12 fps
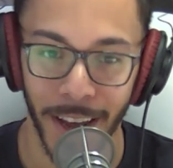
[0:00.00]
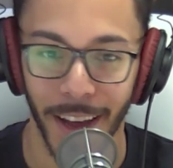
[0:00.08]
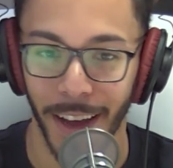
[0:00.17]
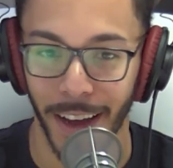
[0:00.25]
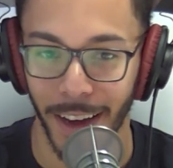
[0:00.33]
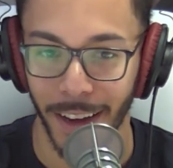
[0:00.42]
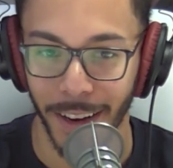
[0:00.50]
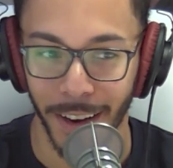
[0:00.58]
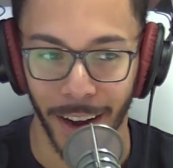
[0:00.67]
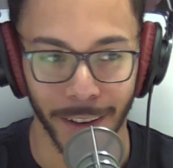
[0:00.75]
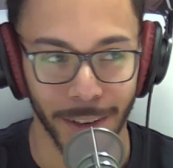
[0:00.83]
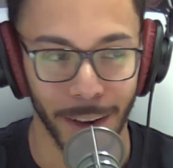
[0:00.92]
And I
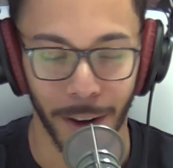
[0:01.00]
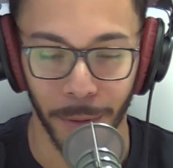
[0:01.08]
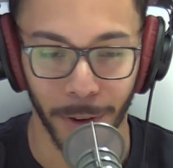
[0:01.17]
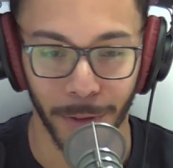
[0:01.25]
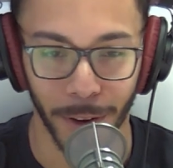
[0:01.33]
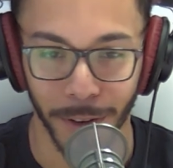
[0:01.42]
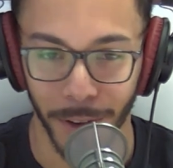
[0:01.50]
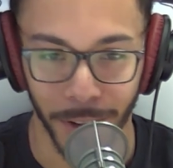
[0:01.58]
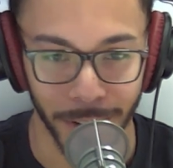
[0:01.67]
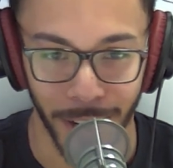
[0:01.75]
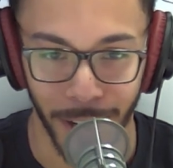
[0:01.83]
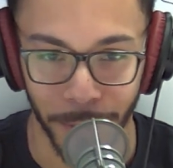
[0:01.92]
tell my friends all the
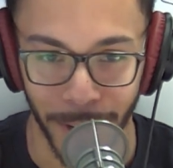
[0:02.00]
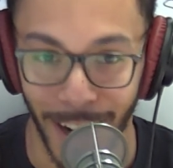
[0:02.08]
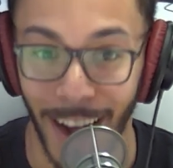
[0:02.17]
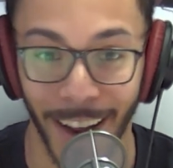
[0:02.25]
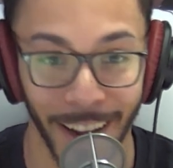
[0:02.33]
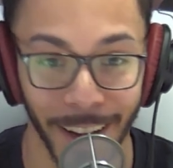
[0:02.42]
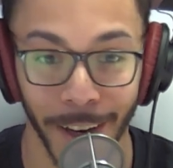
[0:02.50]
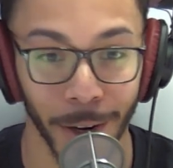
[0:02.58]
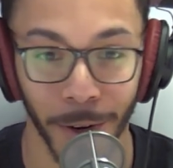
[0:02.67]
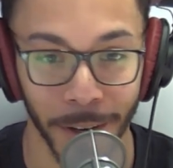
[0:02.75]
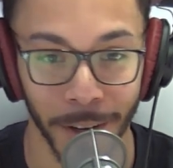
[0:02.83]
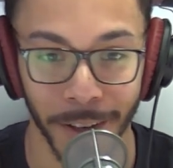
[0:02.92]
time, like, I hate going to
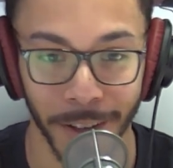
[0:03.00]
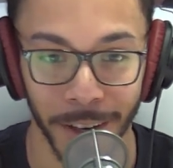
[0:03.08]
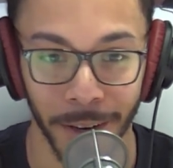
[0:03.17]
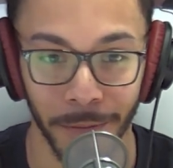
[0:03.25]
the gym.